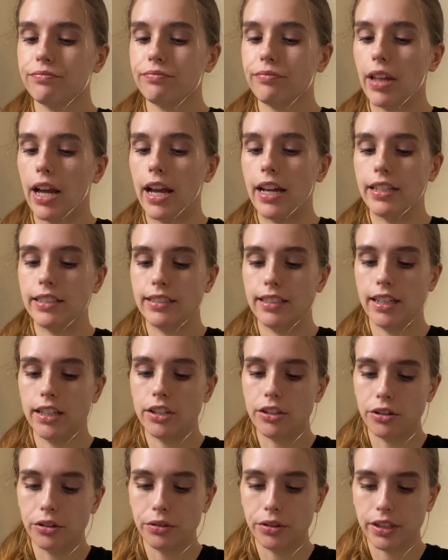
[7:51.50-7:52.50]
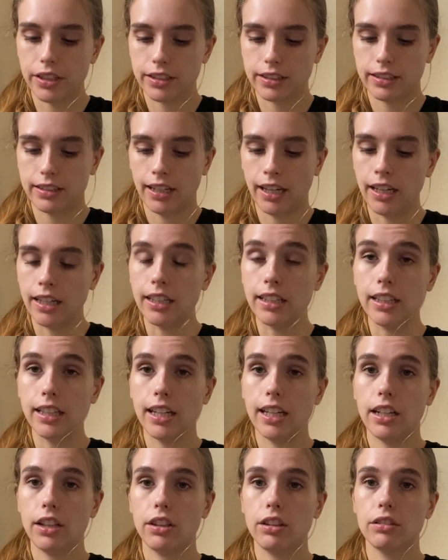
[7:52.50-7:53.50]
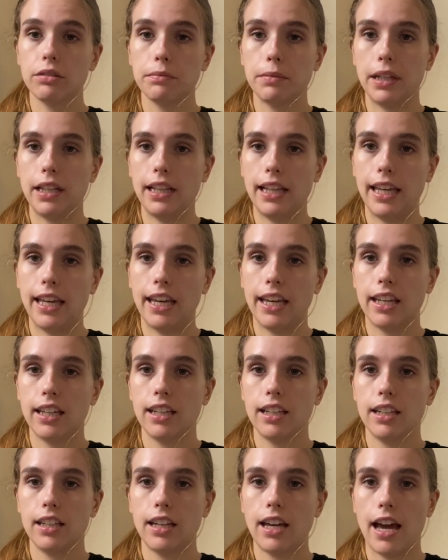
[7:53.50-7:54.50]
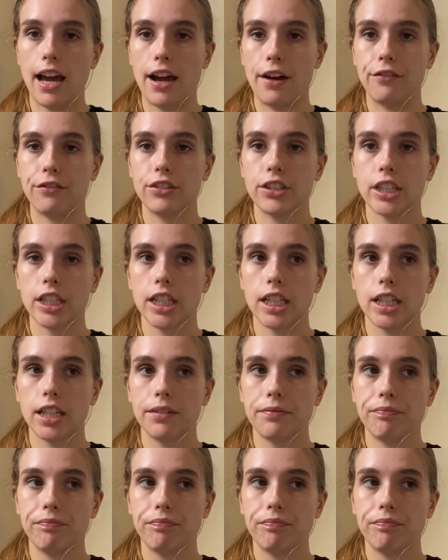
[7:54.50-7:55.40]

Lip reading: I did notice tingling through my leg after